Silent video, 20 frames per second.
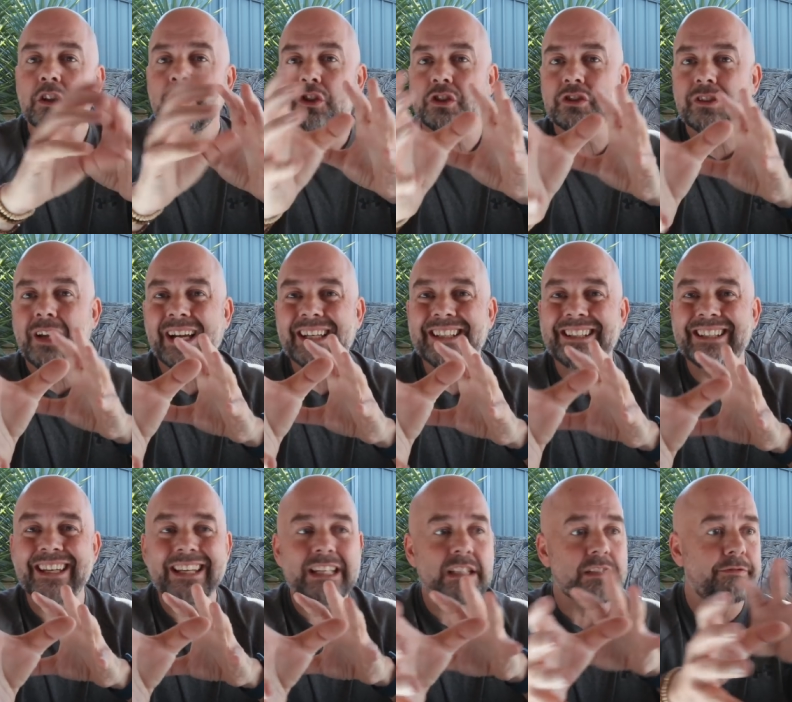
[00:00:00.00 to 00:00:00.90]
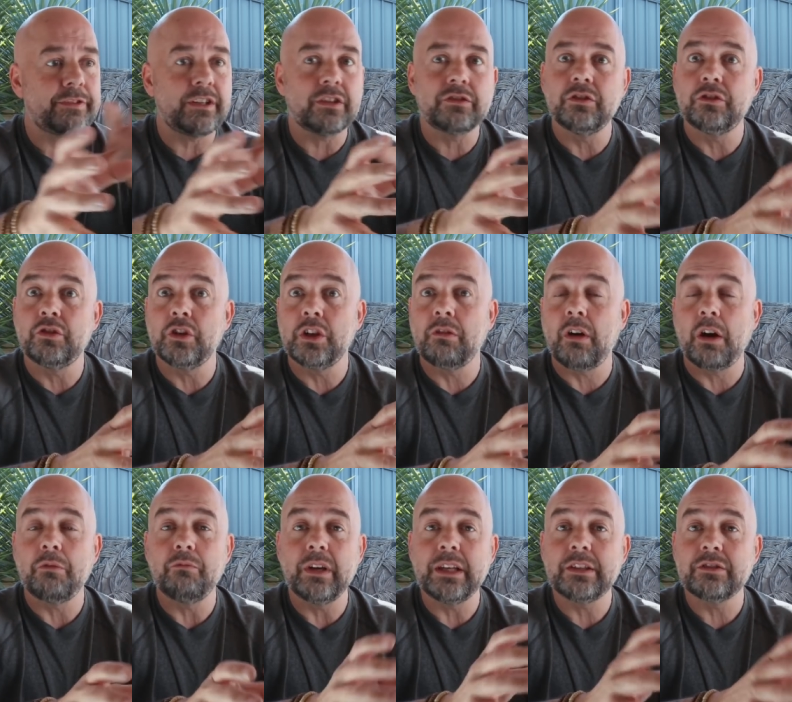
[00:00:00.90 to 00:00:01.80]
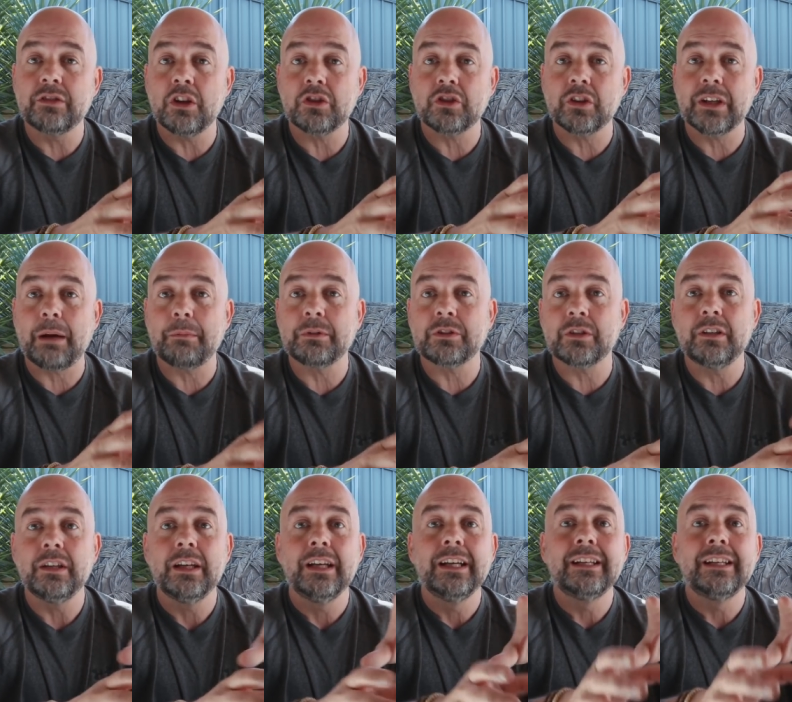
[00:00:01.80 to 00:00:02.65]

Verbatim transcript: Just ideas for you to do your own research on Amazon